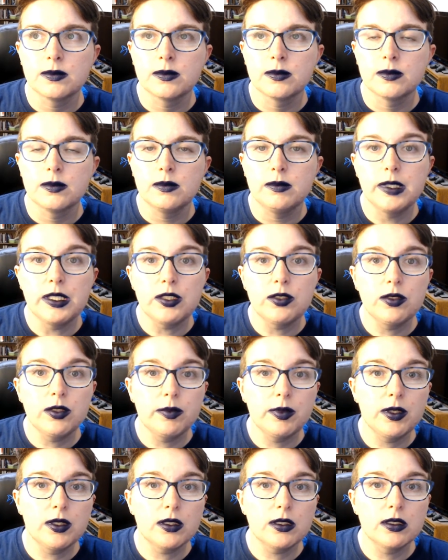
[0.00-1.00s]
mystery
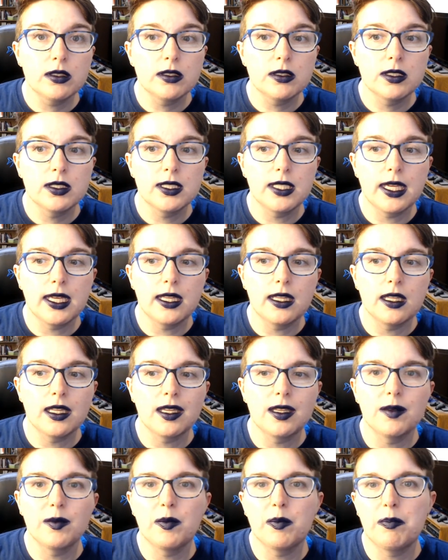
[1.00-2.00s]
books set, like,
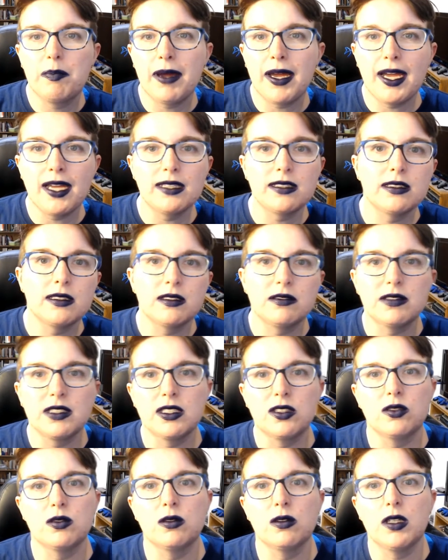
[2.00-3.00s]
past the
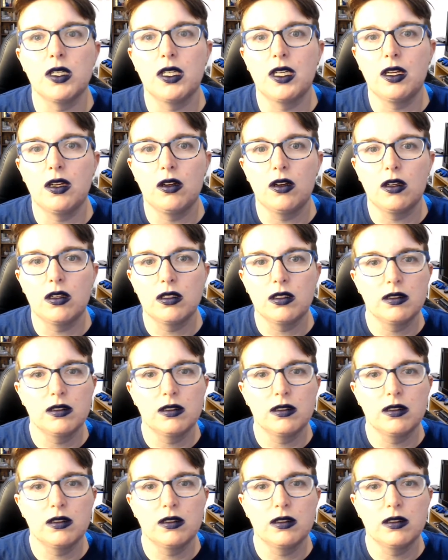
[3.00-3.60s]
Victorian era.